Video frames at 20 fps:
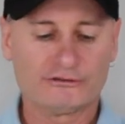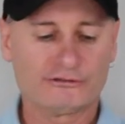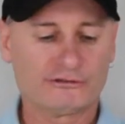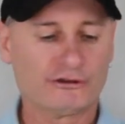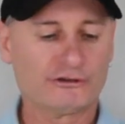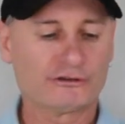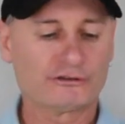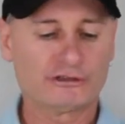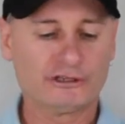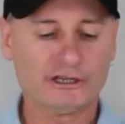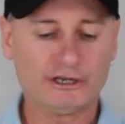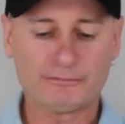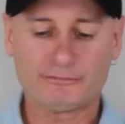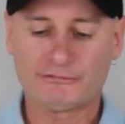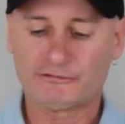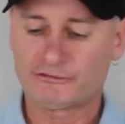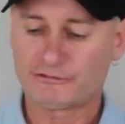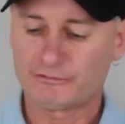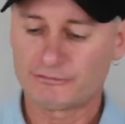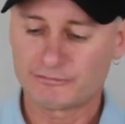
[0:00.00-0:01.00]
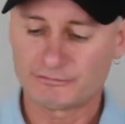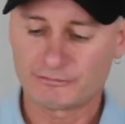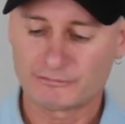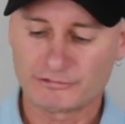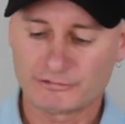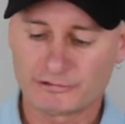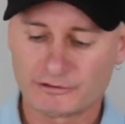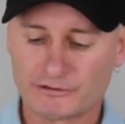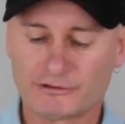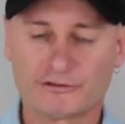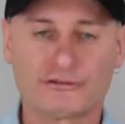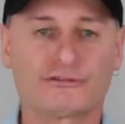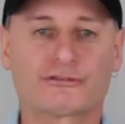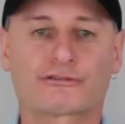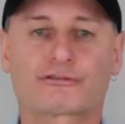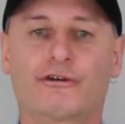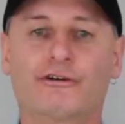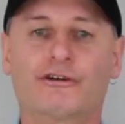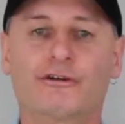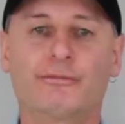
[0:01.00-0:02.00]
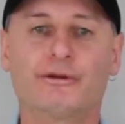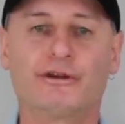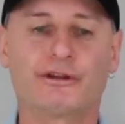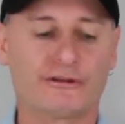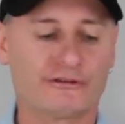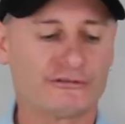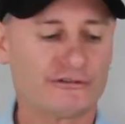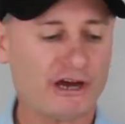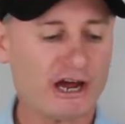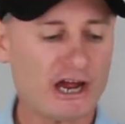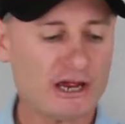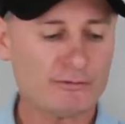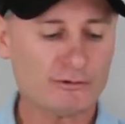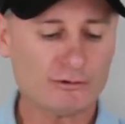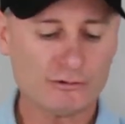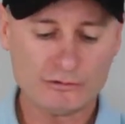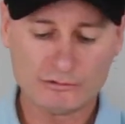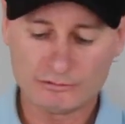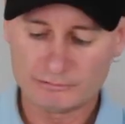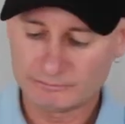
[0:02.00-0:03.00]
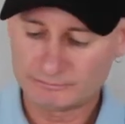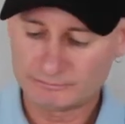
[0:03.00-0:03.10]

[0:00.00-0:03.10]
two clips, screwed them into the table,